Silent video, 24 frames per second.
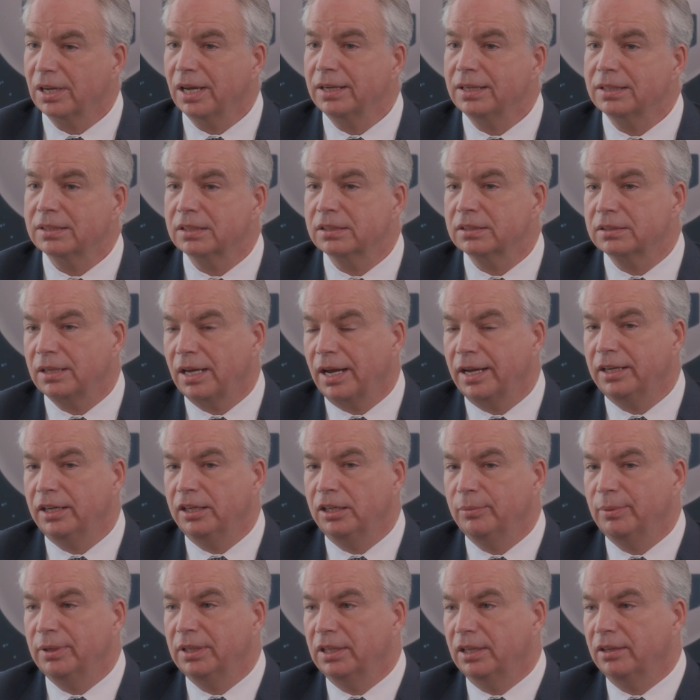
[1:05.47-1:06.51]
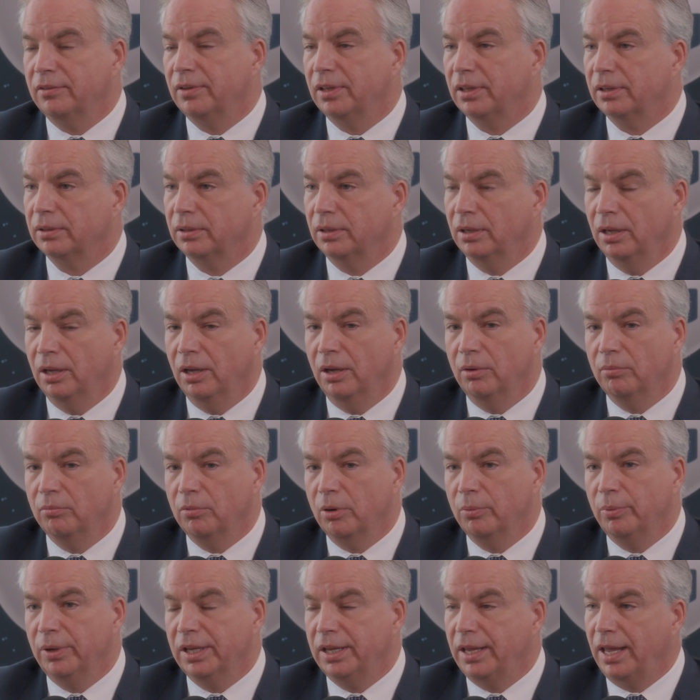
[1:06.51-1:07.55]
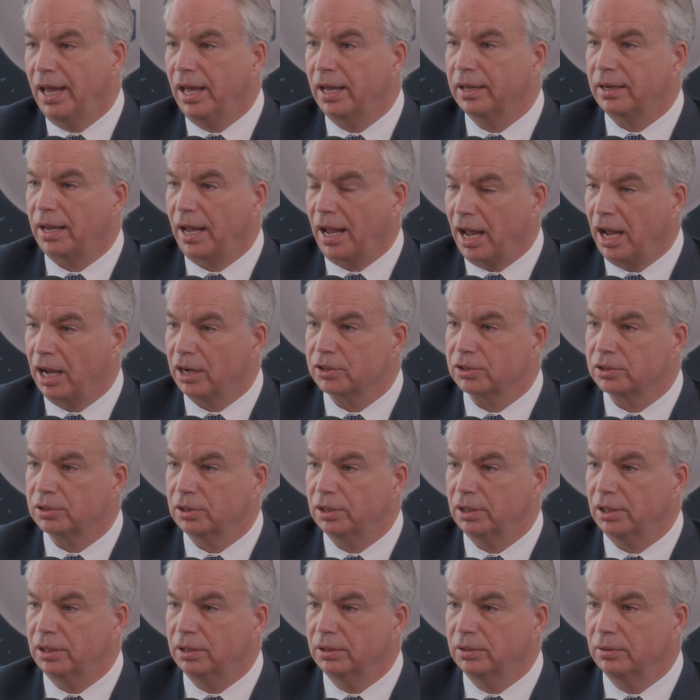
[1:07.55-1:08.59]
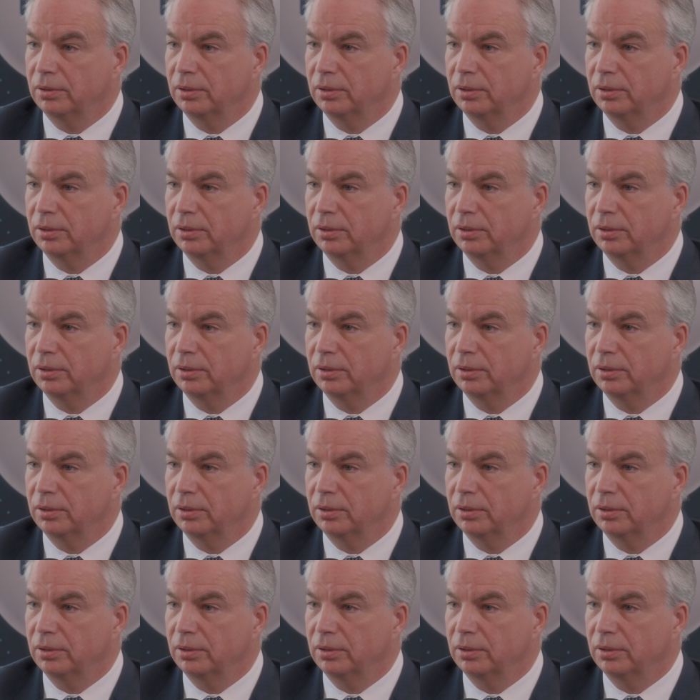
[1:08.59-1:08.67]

kind of society do we live in where we can't actually